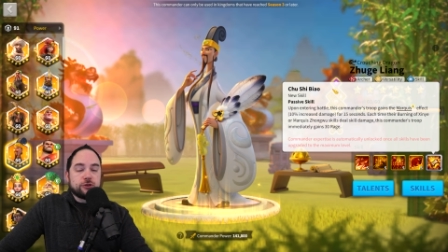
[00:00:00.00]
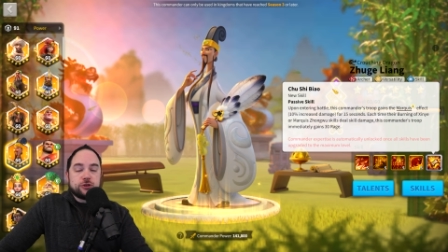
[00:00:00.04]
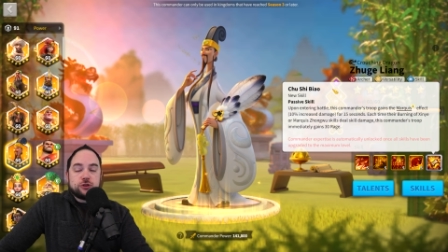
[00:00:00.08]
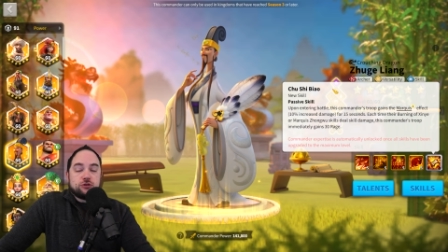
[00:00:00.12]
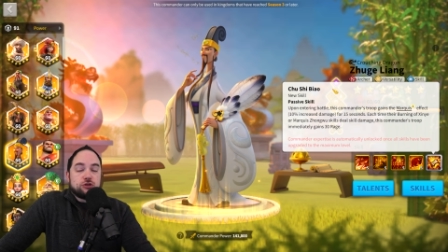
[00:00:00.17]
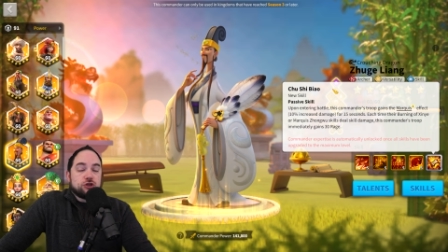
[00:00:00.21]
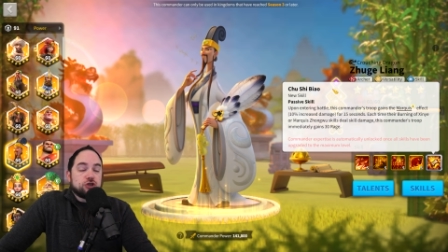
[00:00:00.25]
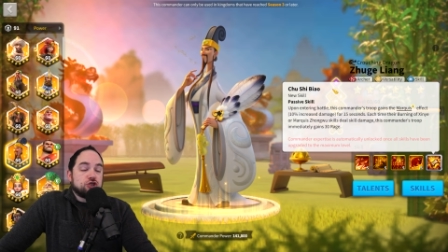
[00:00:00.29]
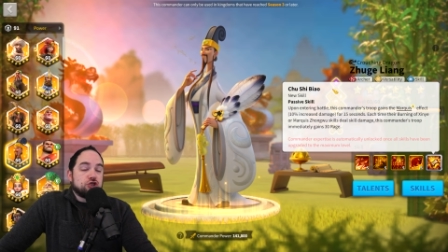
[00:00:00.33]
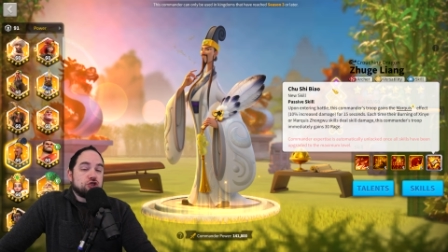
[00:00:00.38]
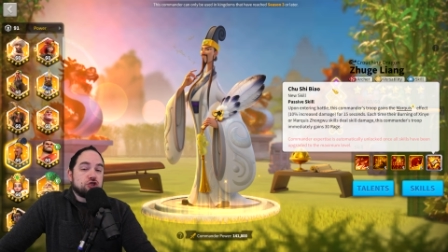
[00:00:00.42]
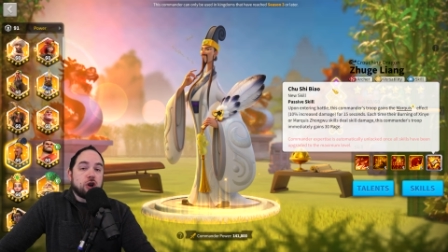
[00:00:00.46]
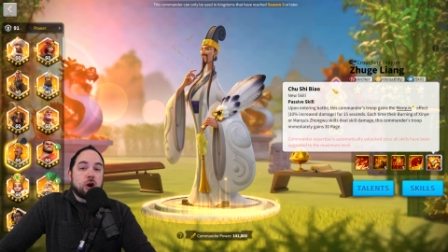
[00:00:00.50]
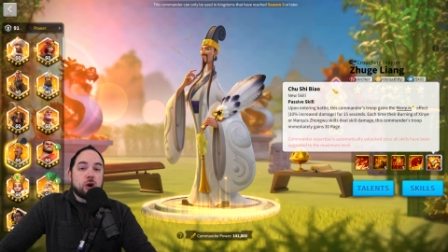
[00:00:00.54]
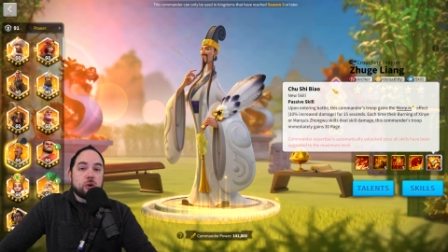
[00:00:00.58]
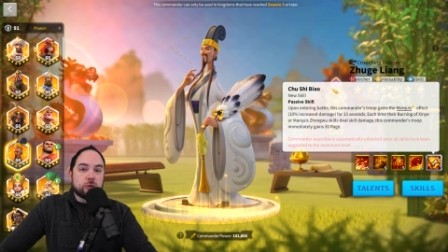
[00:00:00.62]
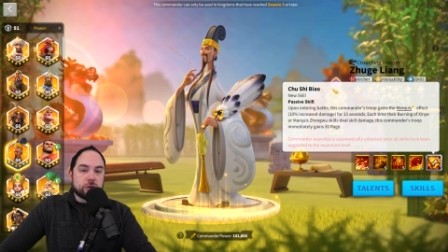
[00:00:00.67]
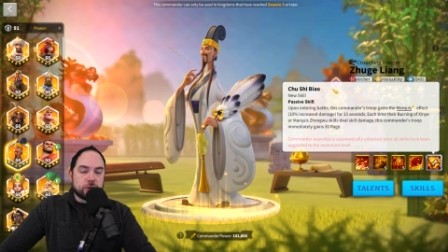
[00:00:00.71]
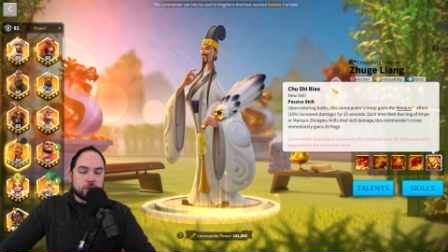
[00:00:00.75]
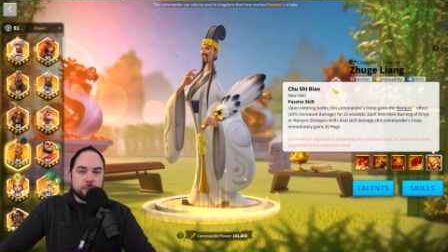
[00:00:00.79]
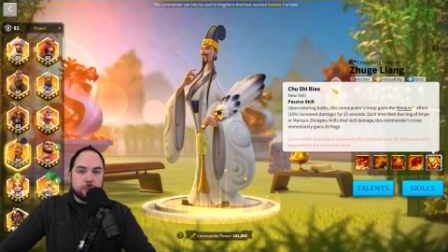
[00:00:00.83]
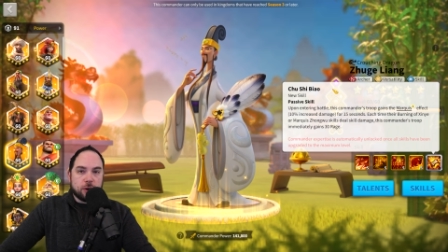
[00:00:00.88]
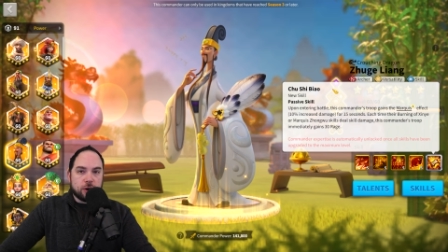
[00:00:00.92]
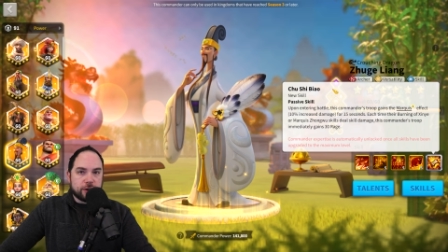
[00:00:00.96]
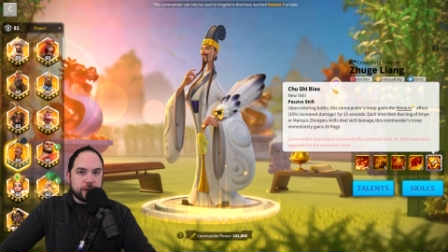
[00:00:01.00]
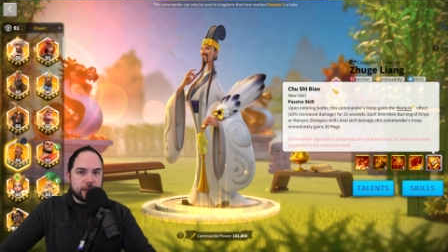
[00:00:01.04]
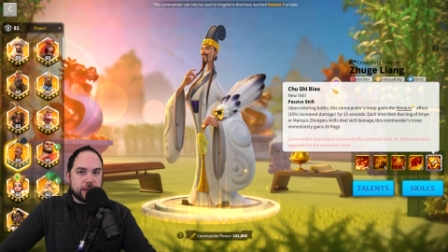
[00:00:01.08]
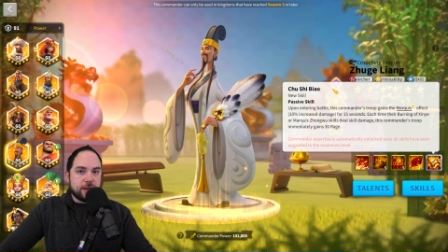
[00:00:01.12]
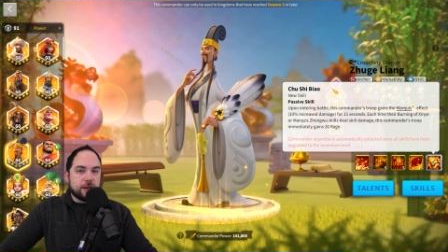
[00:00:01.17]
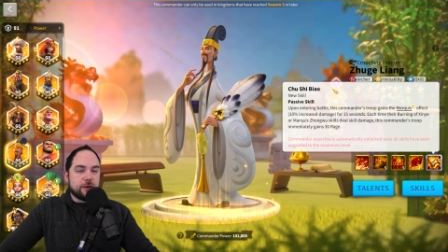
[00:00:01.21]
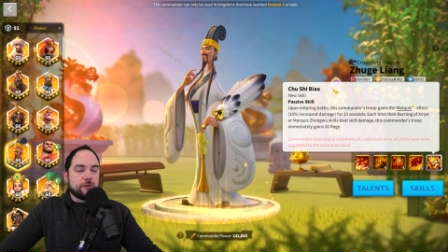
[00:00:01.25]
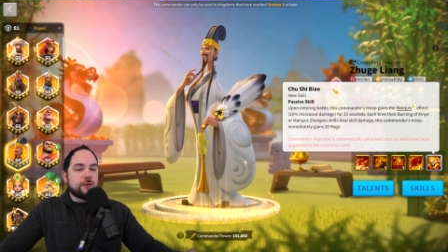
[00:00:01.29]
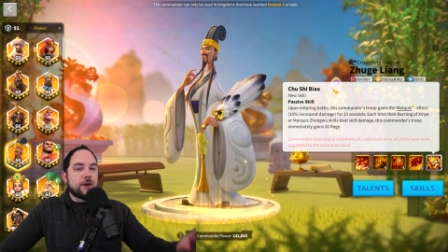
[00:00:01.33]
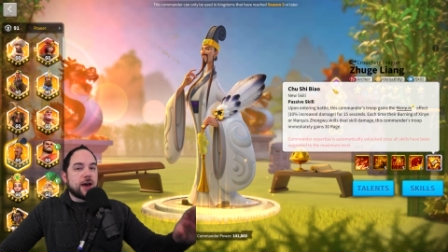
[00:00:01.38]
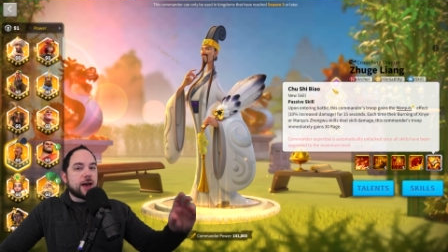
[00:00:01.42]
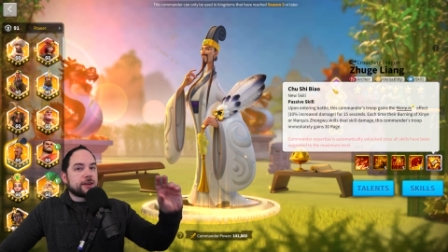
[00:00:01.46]
you just start with the marquee
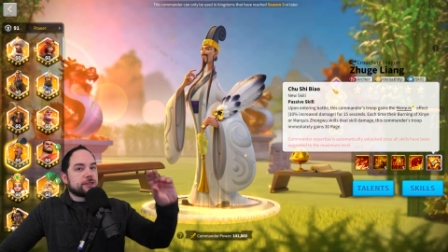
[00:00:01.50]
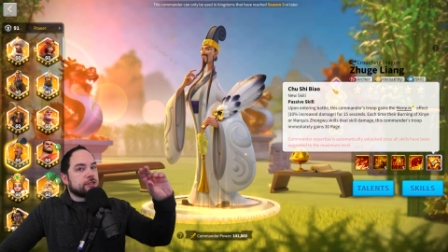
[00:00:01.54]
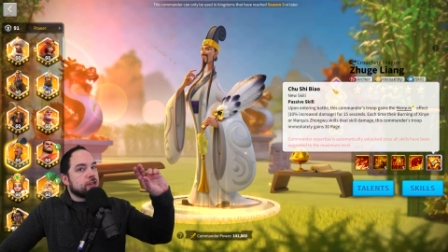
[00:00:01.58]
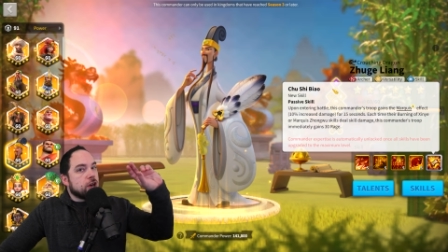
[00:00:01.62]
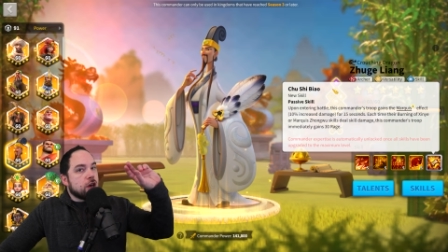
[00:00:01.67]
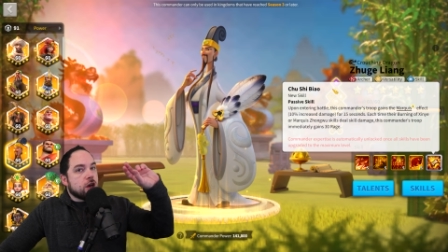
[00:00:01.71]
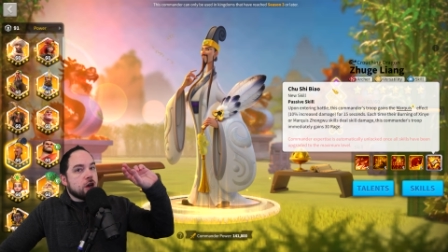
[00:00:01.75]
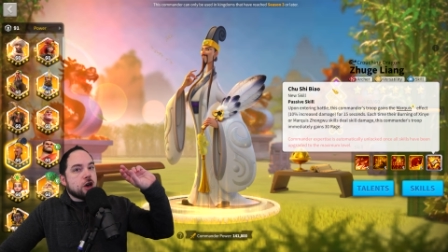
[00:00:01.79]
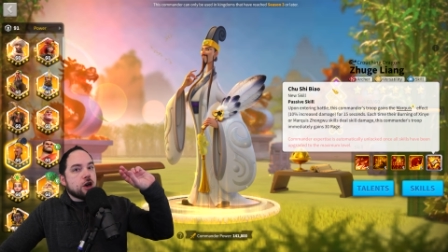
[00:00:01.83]
effect.